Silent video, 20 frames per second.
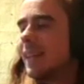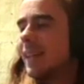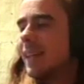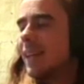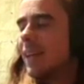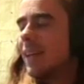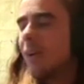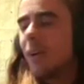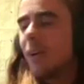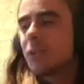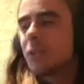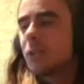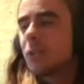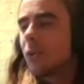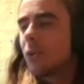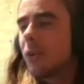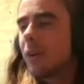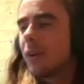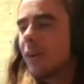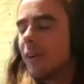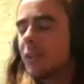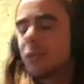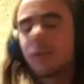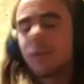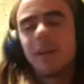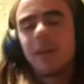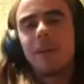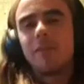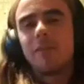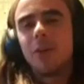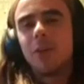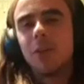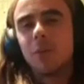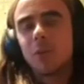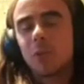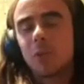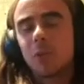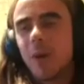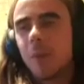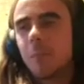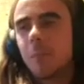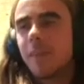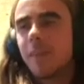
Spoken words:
I still get confused which one,